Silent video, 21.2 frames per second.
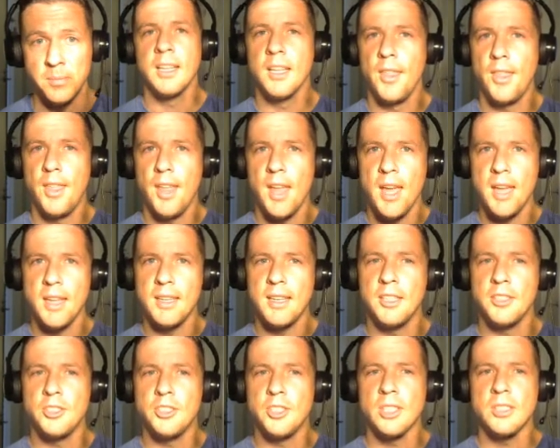
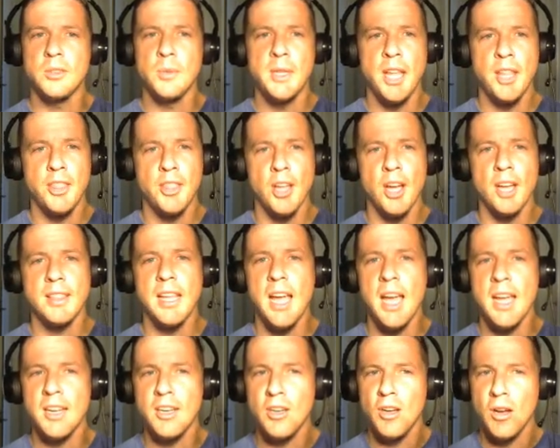Then, just when they thought they
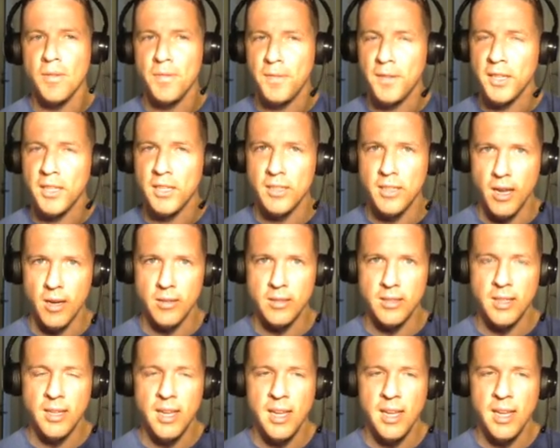had it all figured out,